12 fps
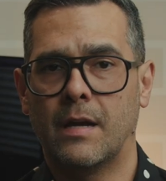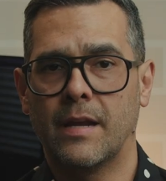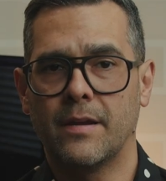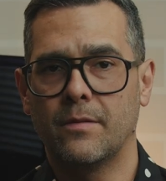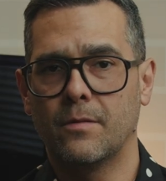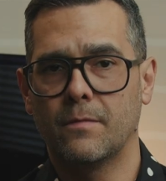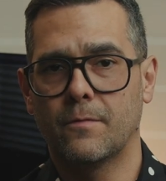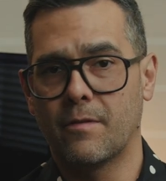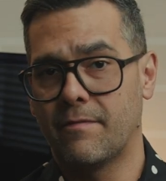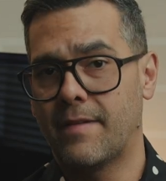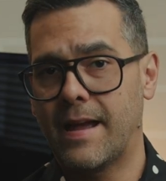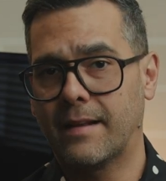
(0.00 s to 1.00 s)
I know for
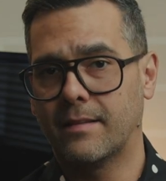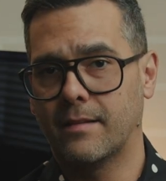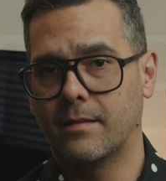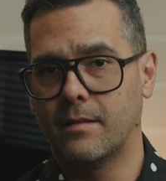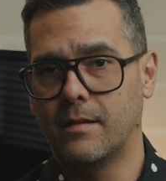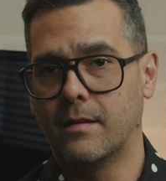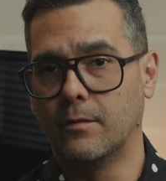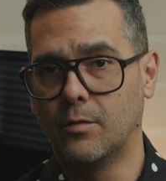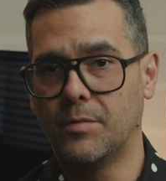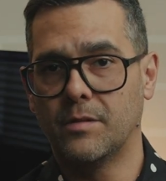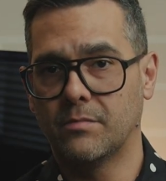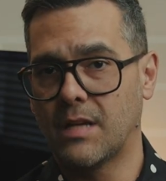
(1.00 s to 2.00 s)
a fact that the
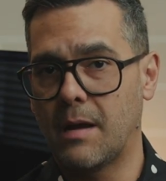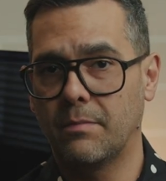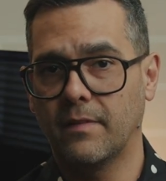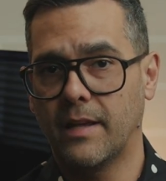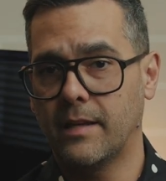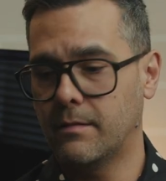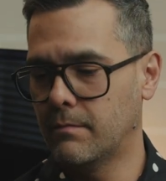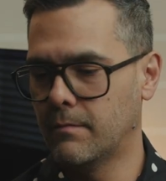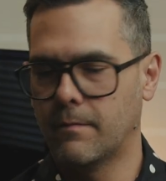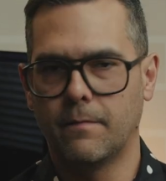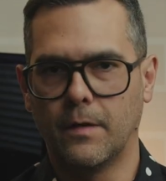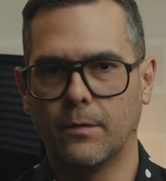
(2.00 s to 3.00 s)
aluminum top plate
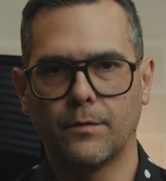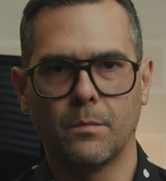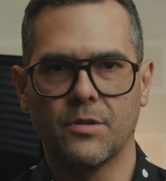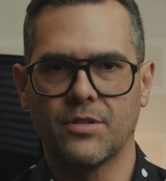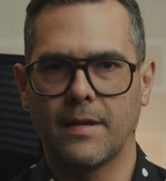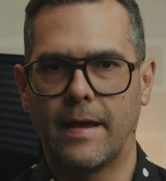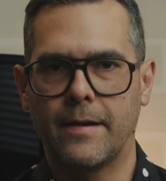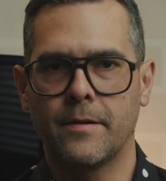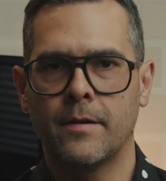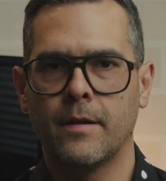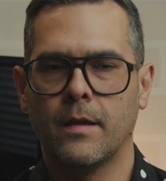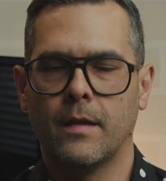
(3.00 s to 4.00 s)
feels much
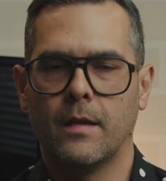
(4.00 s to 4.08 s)
lighter,